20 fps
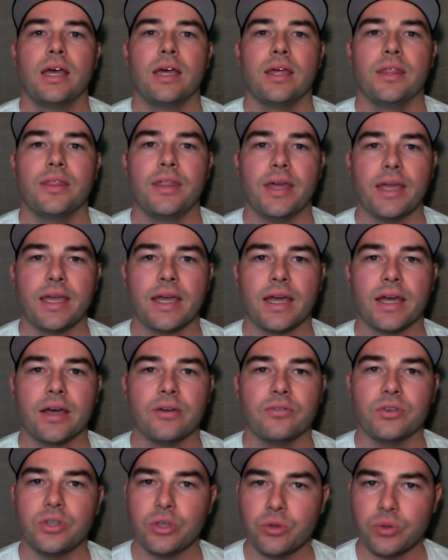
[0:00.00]
they
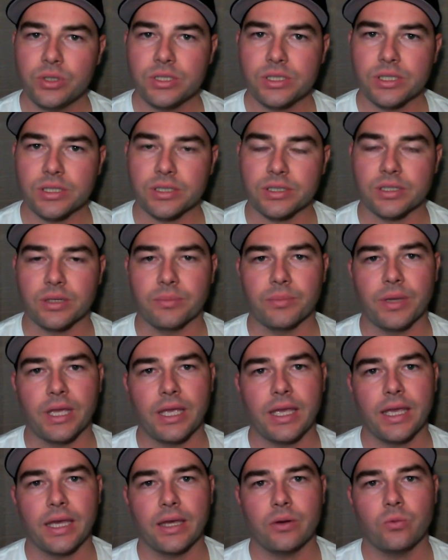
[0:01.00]
have a Huey system.
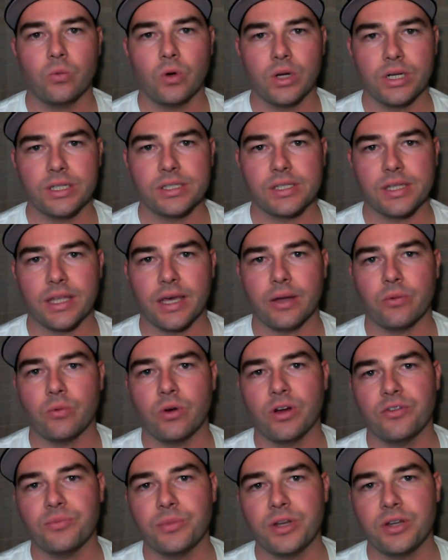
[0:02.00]
And what is that? Well, I
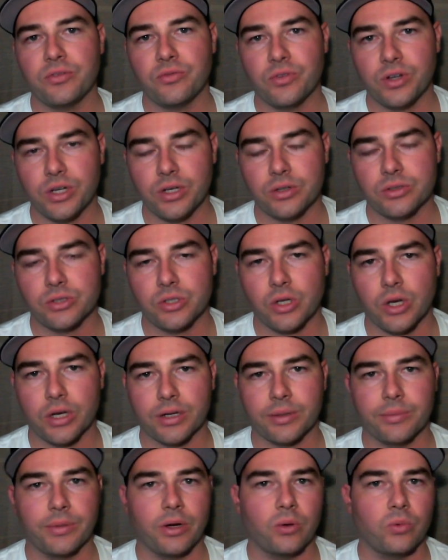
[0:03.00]
have many videos
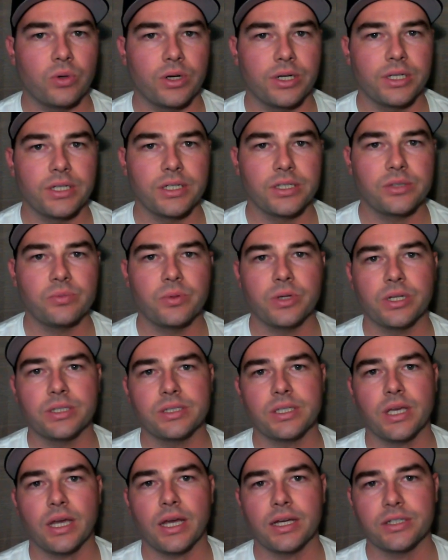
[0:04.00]
talking about what it is, but it's
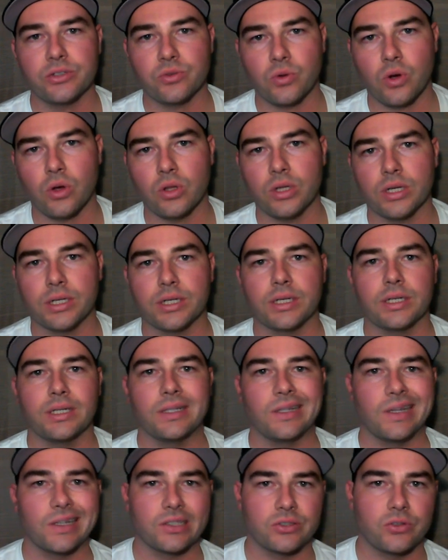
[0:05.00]
a hydraulic
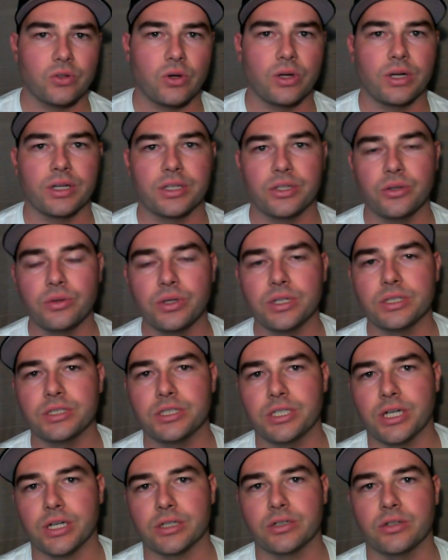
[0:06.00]
electronic unit
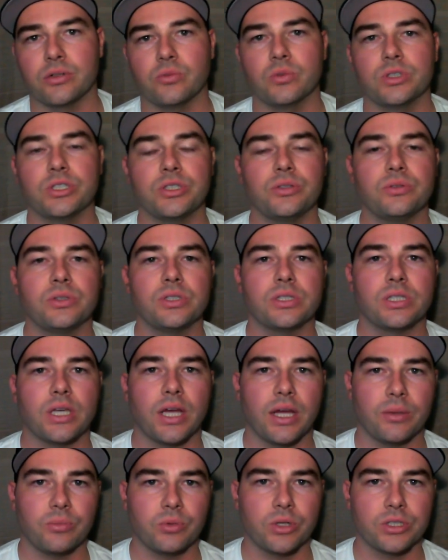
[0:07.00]
injector, which uses
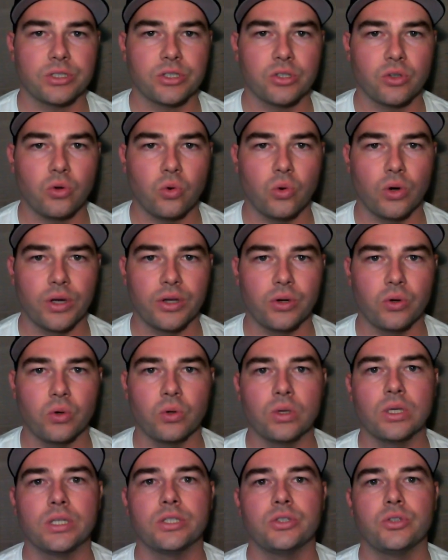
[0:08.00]
high pressure
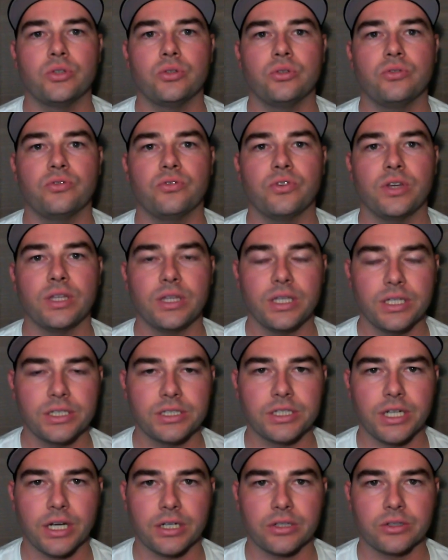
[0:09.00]
oil to feed the
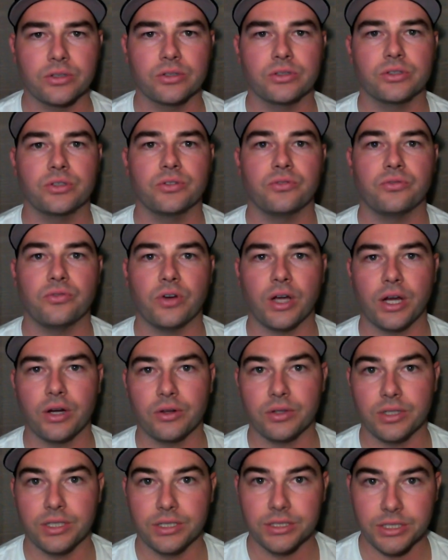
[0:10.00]
injectors to fire
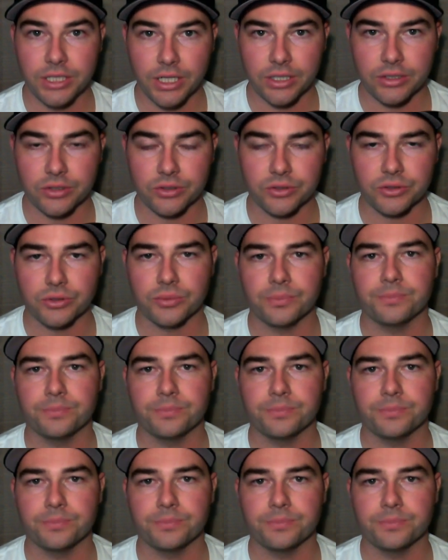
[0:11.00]
the injectors.